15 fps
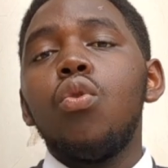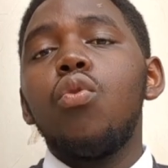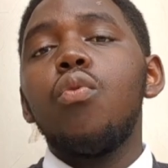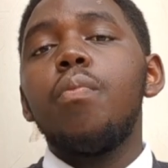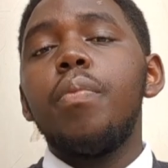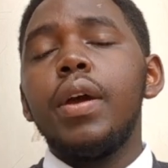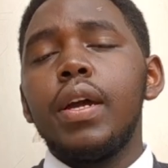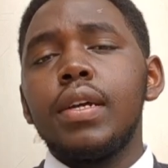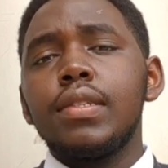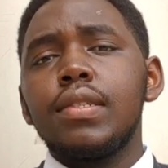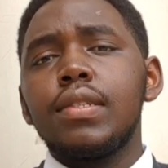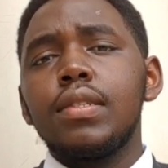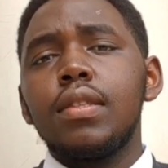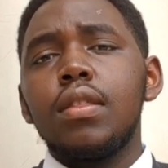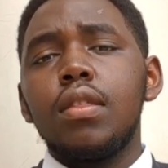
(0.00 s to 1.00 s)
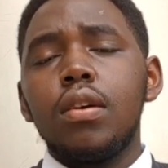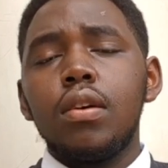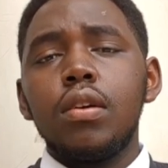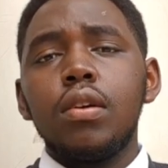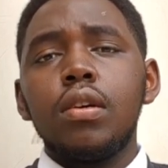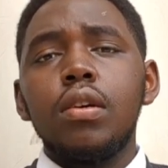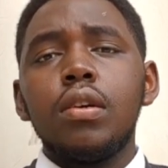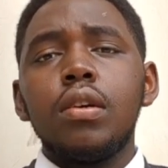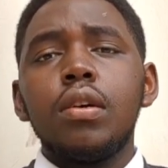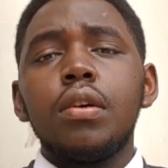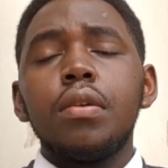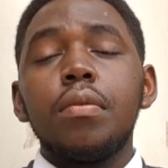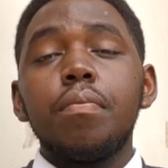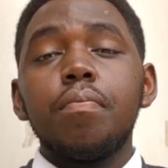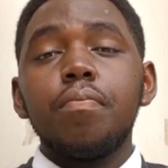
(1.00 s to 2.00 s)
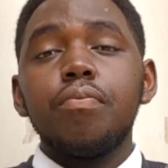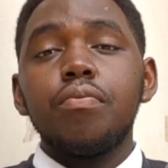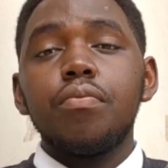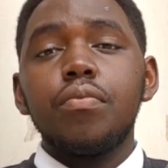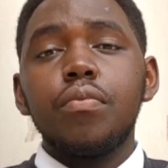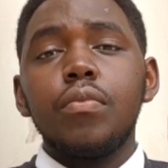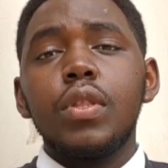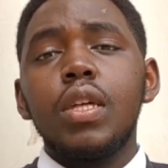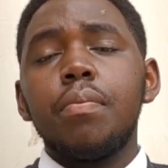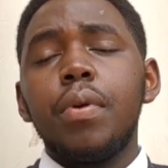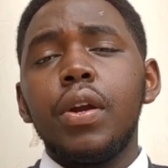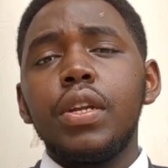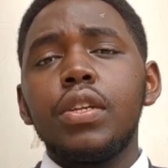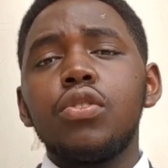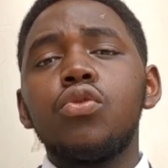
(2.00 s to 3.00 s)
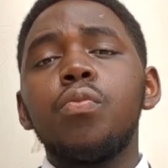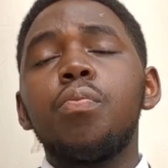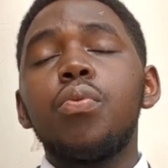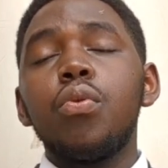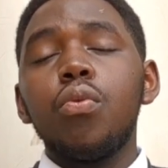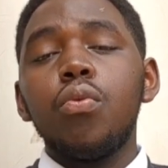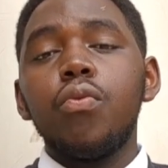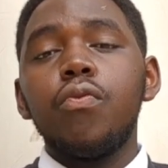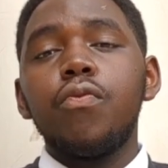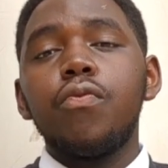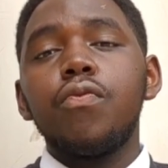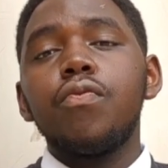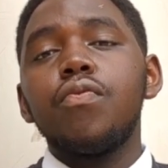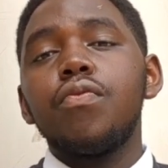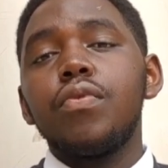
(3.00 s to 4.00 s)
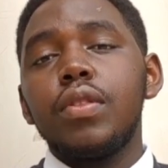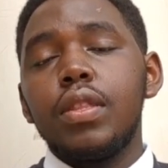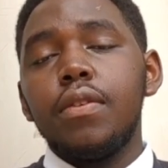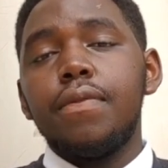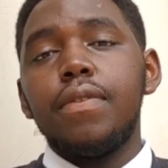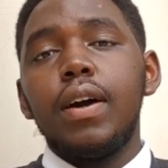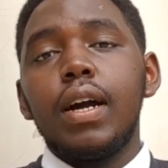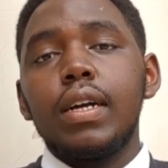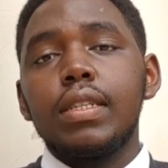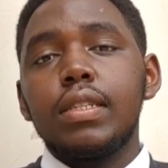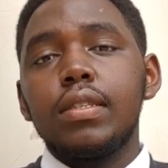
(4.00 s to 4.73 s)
who bears the burden to prove the fact.